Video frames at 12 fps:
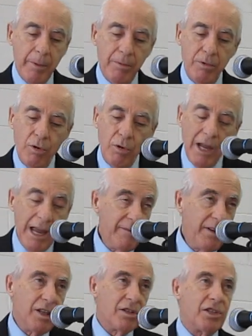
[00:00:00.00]
no
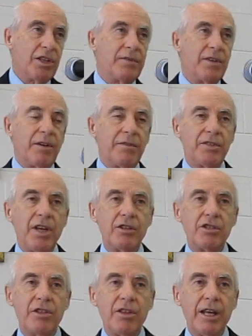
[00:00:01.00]
evidence of, of
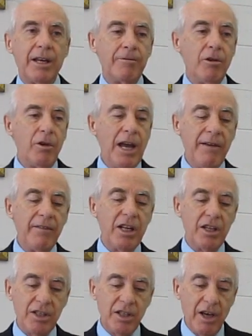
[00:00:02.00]
such a thing, no
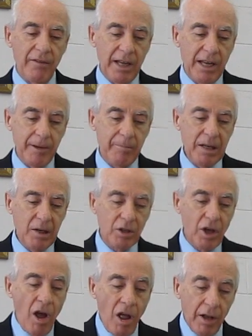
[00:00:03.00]
evidence of a penal
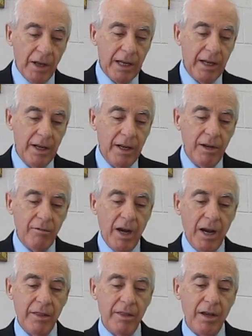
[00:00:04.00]
colony.
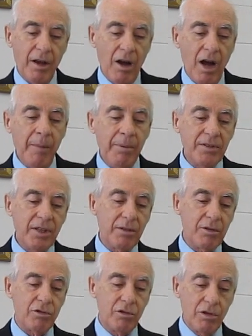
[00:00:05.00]
Rather, the opposite
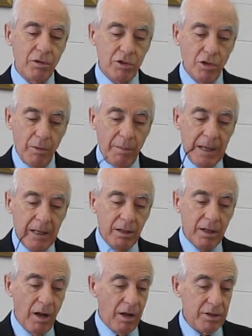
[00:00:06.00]
is true. There's no penal
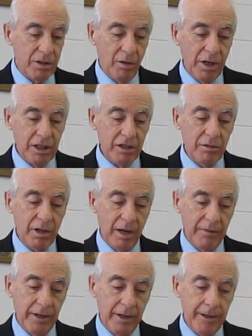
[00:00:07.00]
colony, there's no history
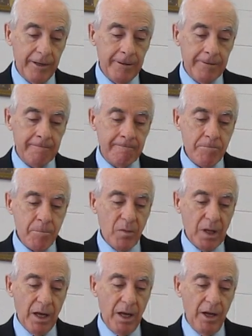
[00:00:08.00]
of it.
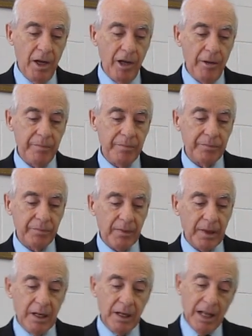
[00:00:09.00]
Um,
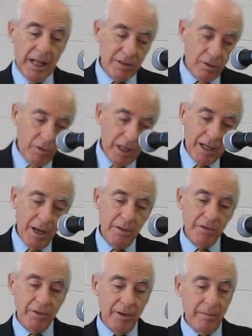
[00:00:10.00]
that's only
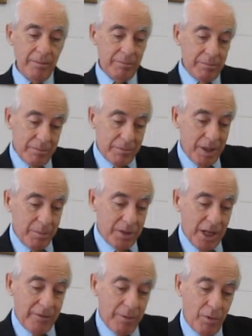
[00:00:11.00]
comes from, some
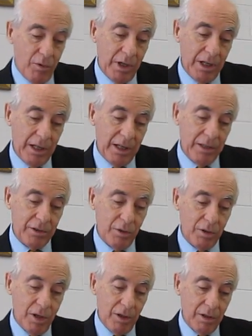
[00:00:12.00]
say, from only uh,
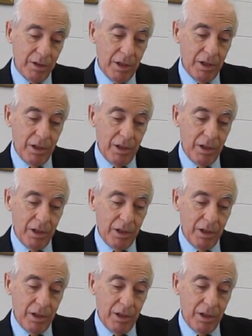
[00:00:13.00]
so-called